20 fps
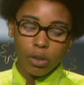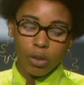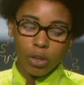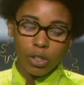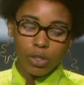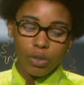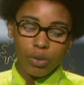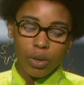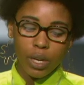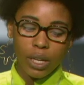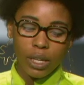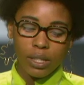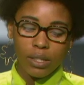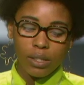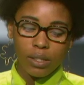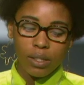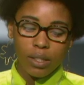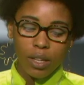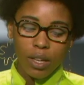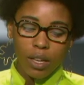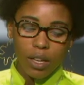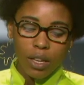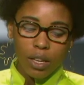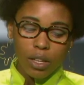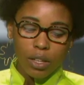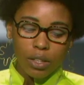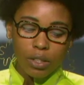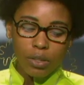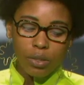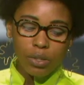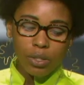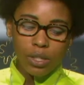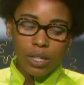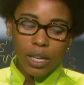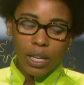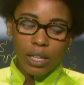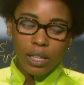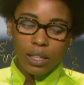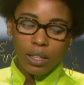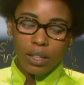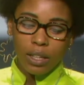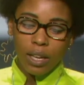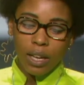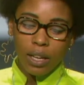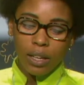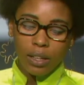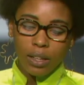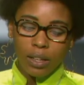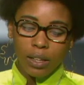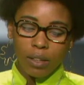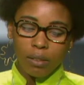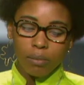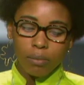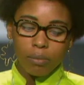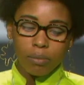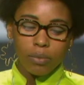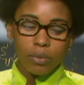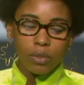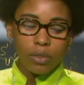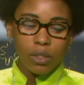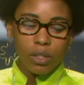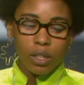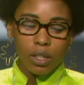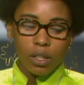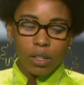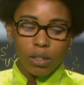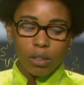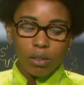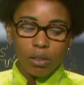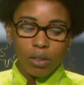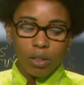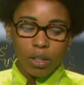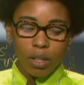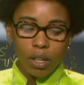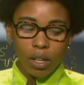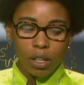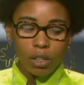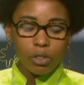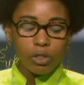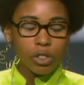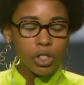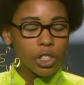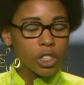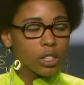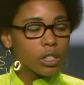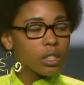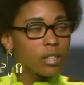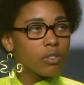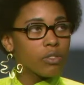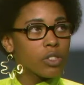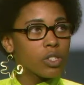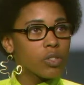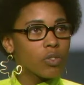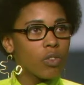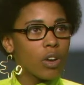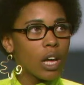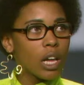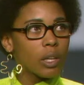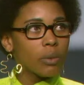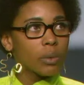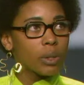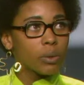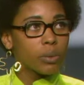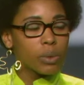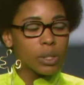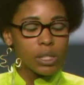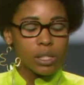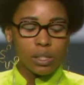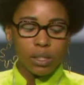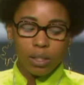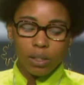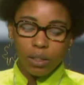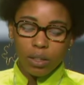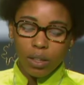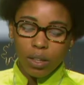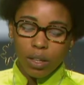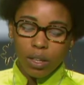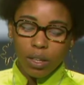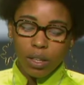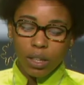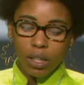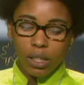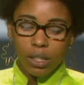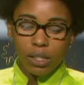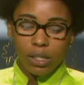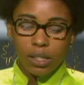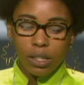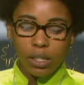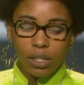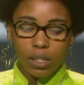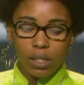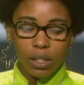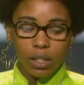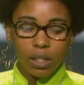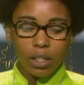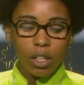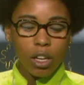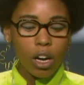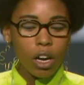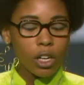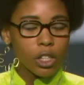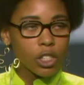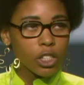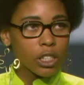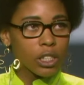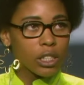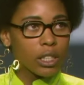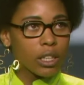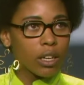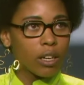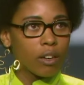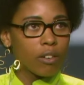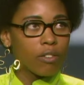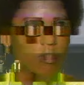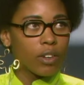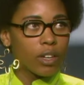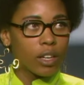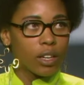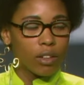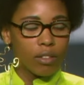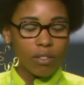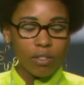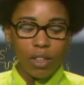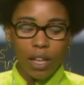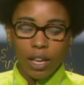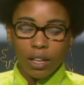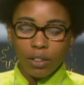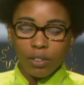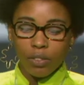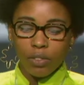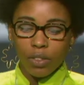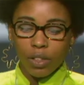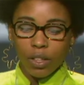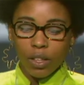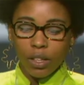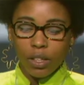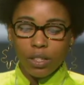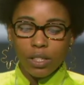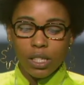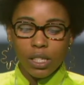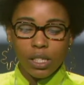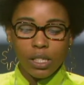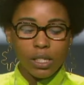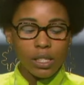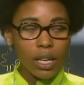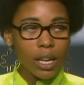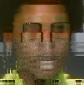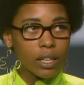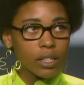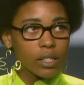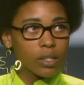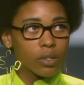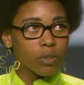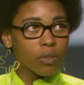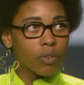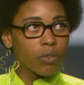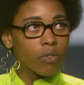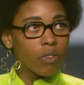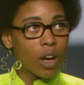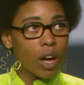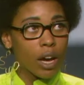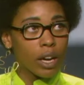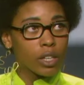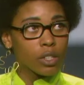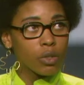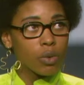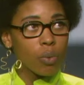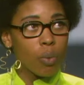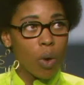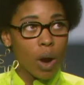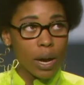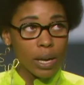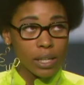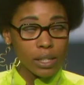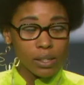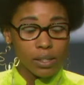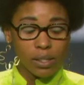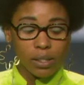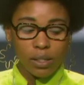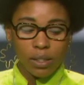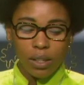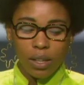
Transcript: your address, you stated that Eldridge Cleaver's following was consisted largely of that of dissatisfied whites.